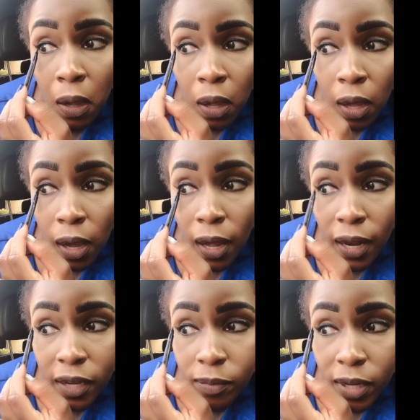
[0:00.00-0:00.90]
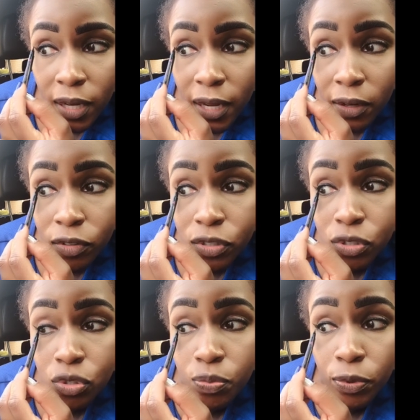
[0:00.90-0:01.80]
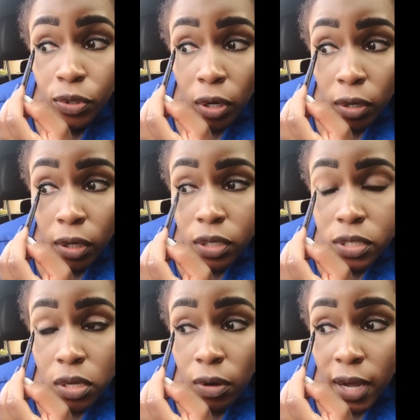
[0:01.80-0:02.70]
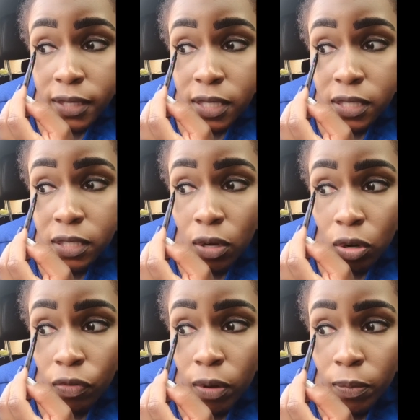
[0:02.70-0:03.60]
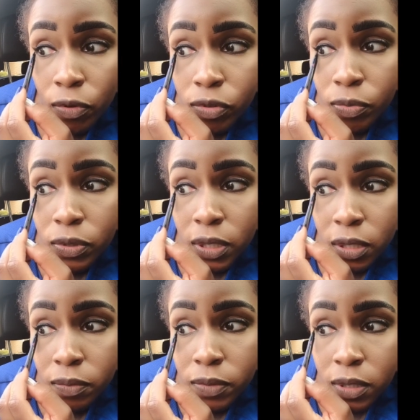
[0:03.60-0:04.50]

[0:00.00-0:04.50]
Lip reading: I like my liner super dark, so I tend to go over it multiple times.